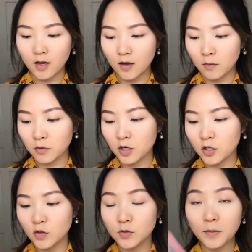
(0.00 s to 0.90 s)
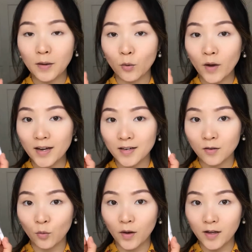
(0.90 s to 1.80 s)
I'm gonna use my Wet
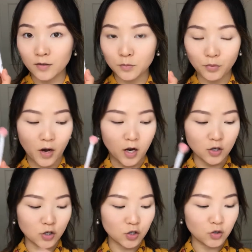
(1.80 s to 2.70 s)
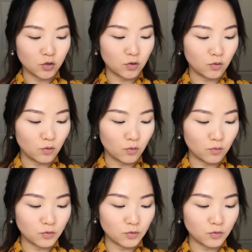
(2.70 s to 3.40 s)
n Wild brush to